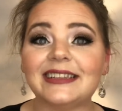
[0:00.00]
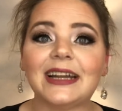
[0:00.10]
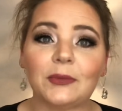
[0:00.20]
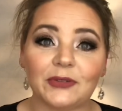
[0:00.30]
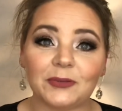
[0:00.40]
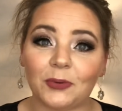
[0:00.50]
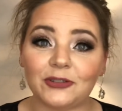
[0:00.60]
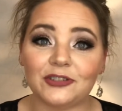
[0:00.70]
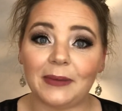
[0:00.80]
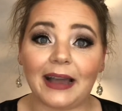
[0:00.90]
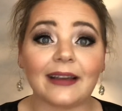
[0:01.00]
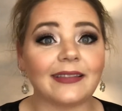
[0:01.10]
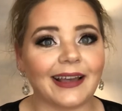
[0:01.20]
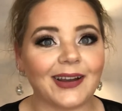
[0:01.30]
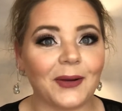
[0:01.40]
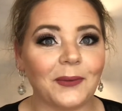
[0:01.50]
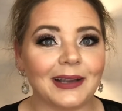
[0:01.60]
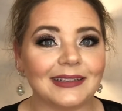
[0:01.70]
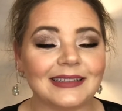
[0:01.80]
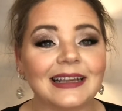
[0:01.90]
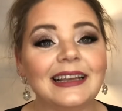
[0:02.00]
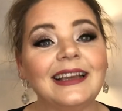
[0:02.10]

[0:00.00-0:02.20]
and I will support you back like always.